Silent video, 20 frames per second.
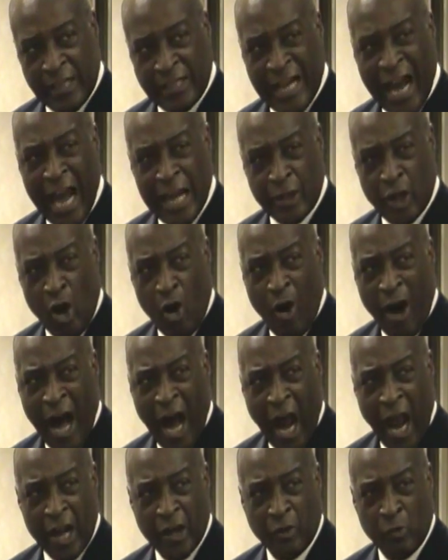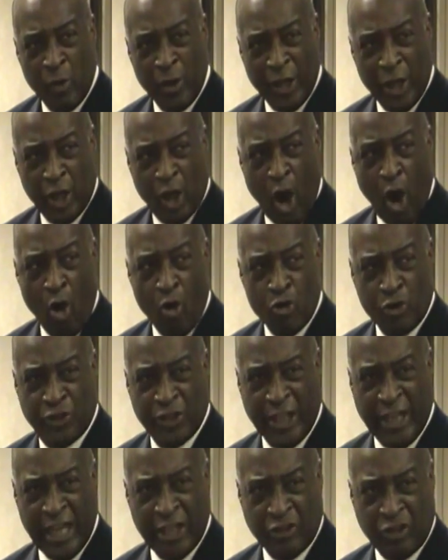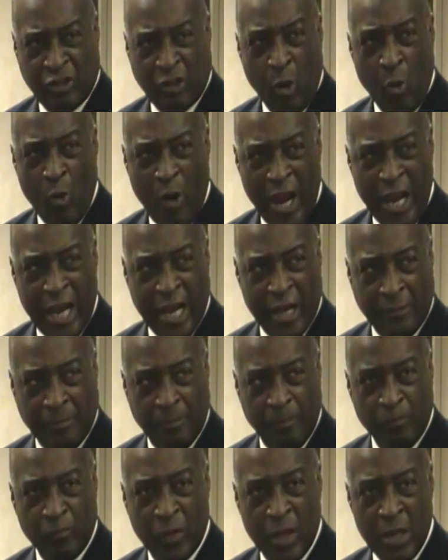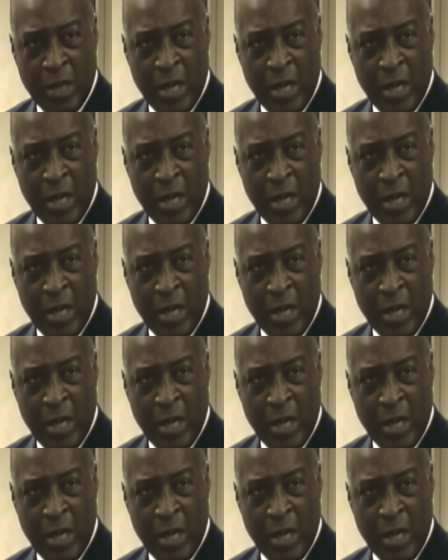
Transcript: A kite go higher when it goes against the wind.